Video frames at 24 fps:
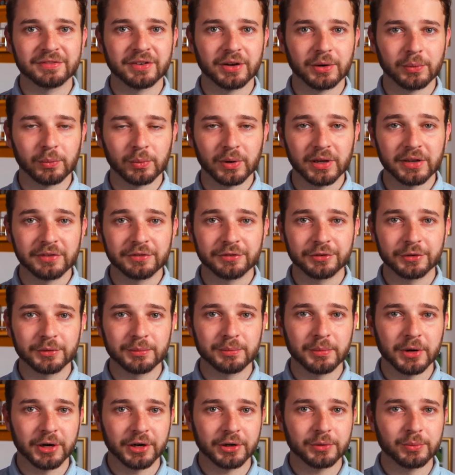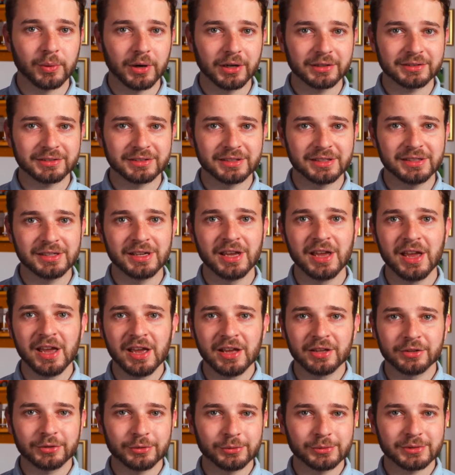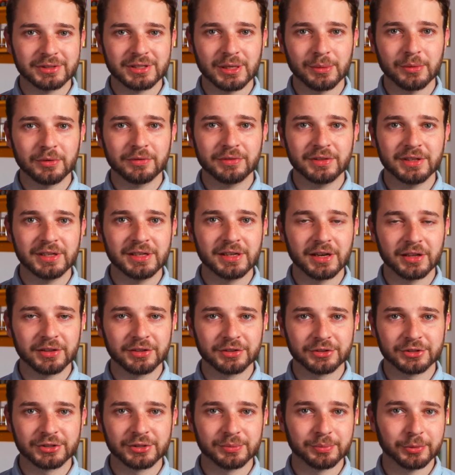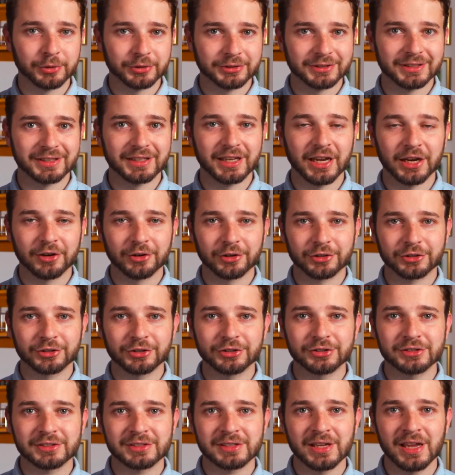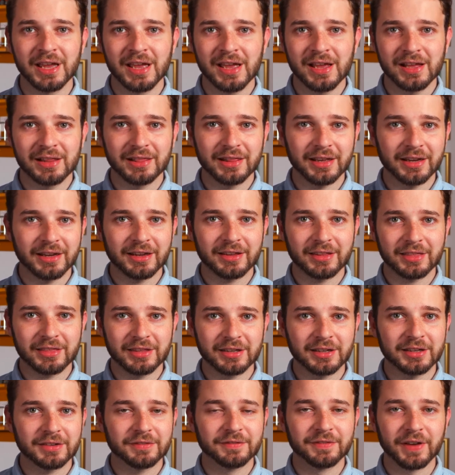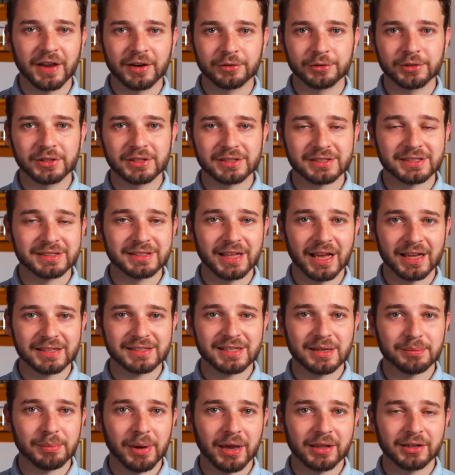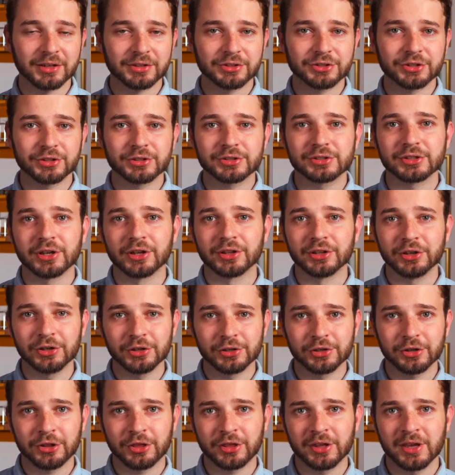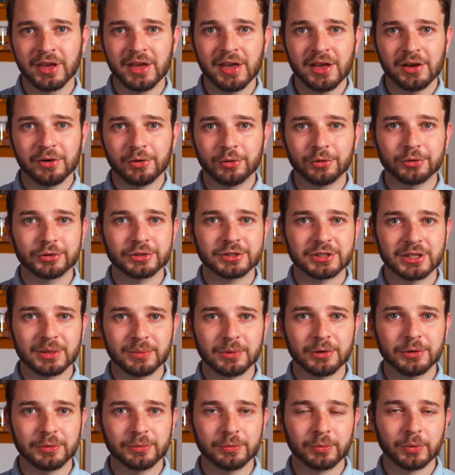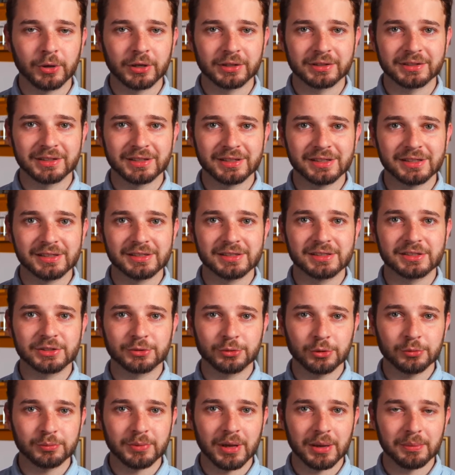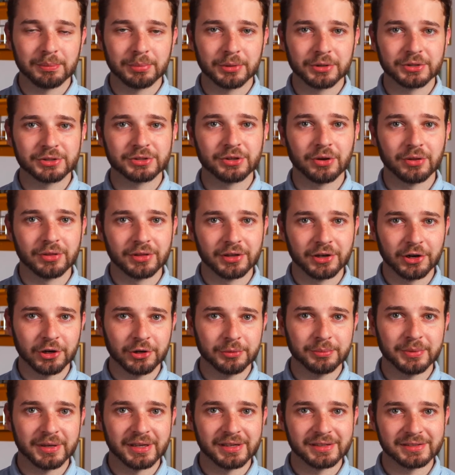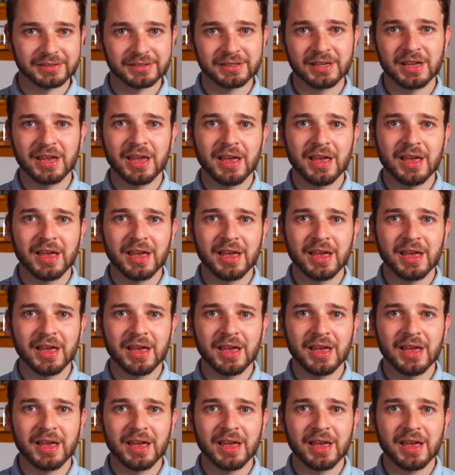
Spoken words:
away from Mark Watney to some of the other supporting characters, like the various NASA managers on Earth or some of Watney's crew members on the Hermes.